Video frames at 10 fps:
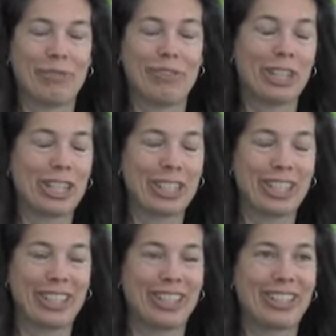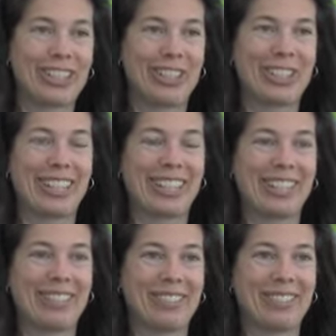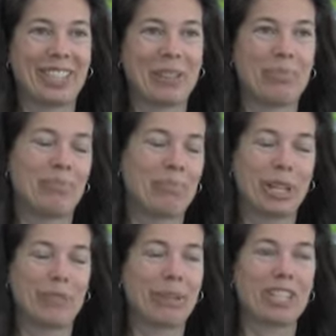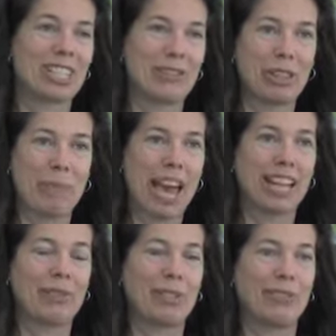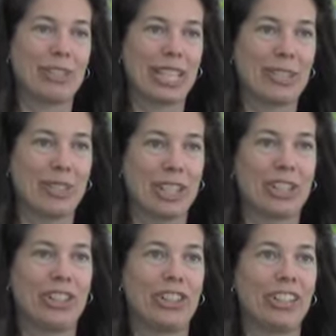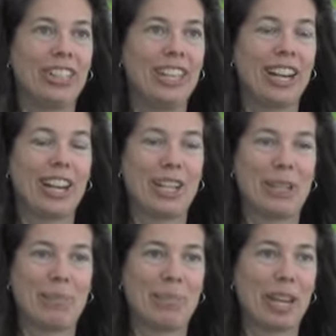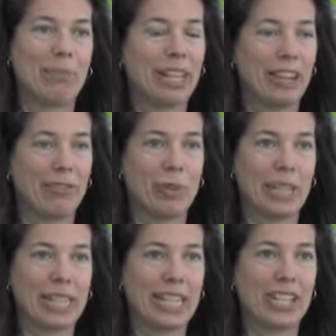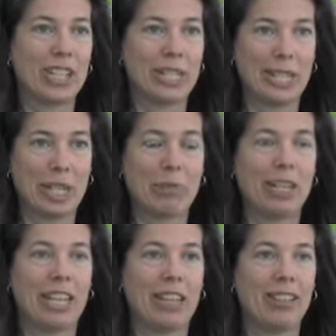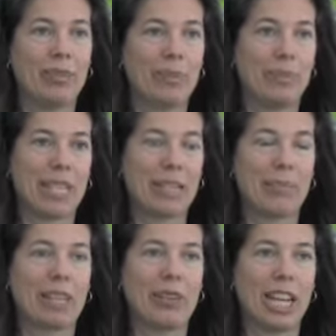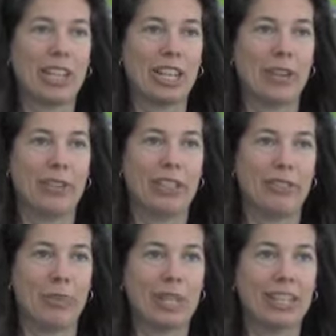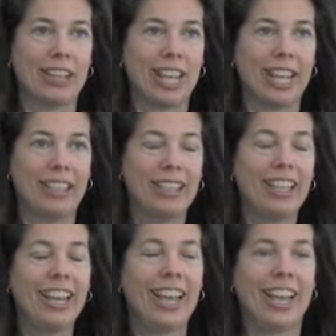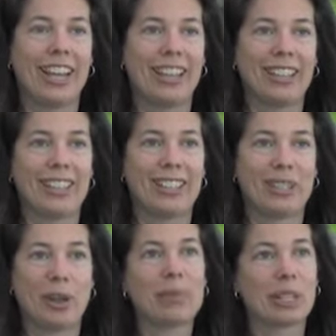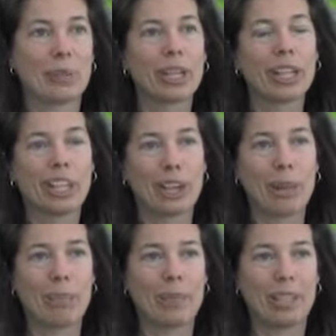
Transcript: furniture, or put a bunch of stuff in the back. It was a full-size vehicle. I had plenty of fueling stations near me based on my location. I live in West LA. And so I was in a really good, I